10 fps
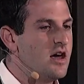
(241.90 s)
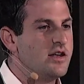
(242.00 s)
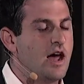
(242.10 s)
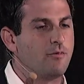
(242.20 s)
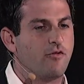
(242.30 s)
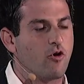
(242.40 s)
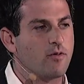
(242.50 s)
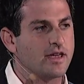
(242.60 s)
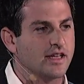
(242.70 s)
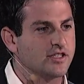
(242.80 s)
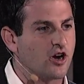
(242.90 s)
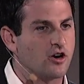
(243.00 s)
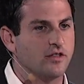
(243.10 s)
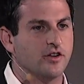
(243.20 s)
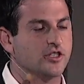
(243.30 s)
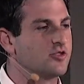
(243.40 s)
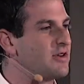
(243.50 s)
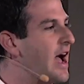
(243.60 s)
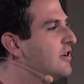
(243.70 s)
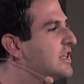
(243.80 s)
Now, before we get started, there's 3
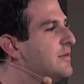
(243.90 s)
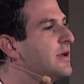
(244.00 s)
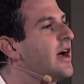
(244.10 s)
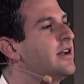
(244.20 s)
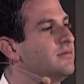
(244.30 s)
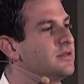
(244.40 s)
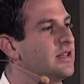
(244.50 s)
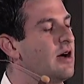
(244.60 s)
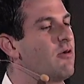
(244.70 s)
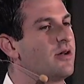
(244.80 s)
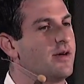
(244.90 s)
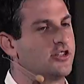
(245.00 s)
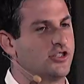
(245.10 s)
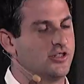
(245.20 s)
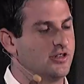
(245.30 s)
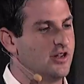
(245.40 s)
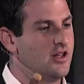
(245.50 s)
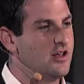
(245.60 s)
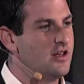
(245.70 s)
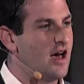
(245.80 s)
housekeeping items that I want to mention.
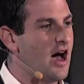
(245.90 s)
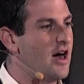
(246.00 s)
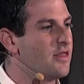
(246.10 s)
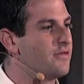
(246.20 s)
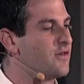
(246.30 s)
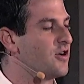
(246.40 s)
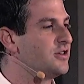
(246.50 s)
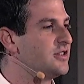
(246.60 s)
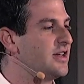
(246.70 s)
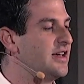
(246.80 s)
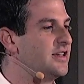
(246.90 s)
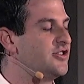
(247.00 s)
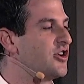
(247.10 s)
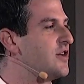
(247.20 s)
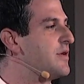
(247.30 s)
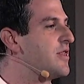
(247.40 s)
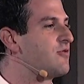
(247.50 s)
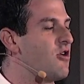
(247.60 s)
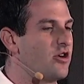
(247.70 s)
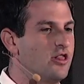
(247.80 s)
The first is you're going to be
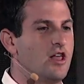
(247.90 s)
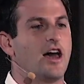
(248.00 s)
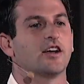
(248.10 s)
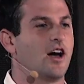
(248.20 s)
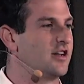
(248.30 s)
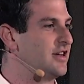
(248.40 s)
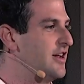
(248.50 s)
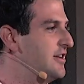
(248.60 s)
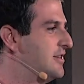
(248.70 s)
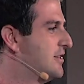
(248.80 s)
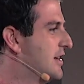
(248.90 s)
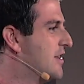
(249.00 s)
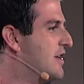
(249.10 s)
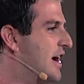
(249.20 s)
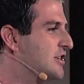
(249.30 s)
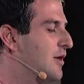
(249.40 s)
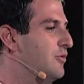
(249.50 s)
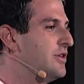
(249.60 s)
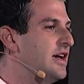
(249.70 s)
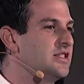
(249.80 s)
thrown a lot of content in the next couple
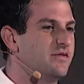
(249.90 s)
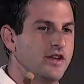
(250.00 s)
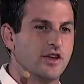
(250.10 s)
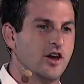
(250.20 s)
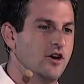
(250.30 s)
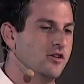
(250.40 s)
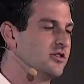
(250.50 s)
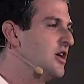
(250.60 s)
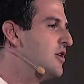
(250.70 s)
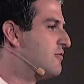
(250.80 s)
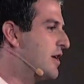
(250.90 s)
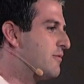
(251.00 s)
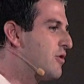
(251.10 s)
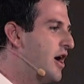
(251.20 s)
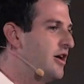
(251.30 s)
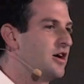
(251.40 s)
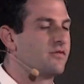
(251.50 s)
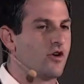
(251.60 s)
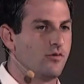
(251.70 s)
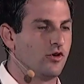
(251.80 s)
of days: videos, written product,
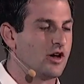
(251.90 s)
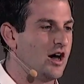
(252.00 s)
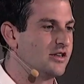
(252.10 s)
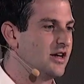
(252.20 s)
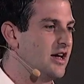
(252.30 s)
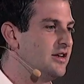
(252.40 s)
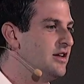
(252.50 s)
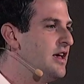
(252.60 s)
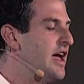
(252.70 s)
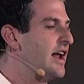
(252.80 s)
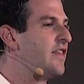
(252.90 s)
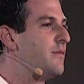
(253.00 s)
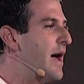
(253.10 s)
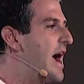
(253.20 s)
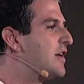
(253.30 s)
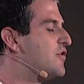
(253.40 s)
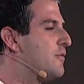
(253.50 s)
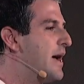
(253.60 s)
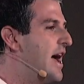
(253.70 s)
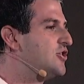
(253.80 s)
verbal content. And on the back of your
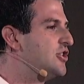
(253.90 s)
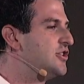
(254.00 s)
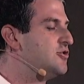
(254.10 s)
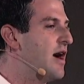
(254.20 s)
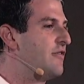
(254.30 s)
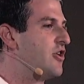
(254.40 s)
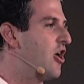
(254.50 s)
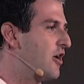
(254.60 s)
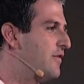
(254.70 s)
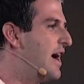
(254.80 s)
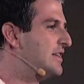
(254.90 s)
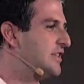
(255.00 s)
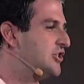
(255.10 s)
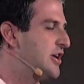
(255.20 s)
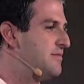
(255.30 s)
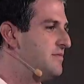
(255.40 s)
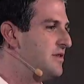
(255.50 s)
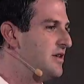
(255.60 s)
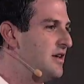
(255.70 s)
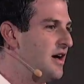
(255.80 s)
badges, you have an RFID chip.
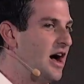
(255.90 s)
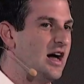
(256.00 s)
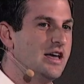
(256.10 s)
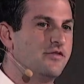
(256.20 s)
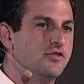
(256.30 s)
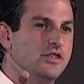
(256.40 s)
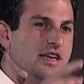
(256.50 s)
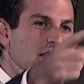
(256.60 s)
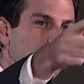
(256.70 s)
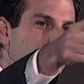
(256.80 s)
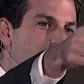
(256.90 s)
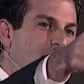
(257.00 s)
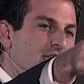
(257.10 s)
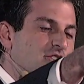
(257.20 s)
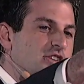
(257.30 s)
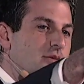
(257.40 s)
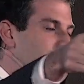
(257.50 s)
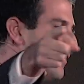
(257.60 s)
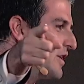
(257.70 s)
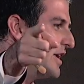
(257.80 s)
If you see in the back, there's a
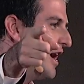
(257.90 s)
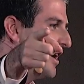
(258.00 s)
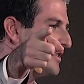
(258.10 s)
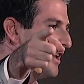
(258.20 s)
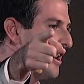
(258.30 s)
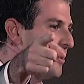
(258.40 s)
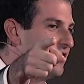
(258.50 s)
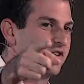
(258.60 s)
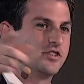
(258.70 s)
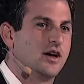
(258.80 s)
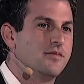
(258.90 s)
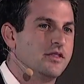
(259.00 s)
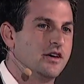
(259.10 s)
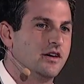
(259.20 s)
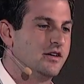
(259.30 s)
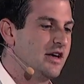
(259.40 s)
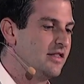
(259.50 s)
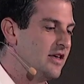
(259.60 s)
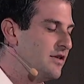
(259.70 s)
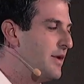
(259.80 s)
number of kiosks there, and there's some in
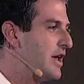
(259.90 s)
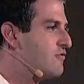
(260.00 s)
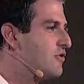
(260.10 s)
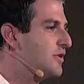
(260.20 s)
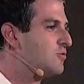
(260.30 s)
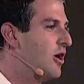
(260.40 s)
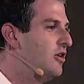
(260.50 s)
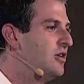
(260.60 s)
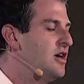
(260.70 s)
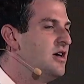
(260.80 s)
the main room as well.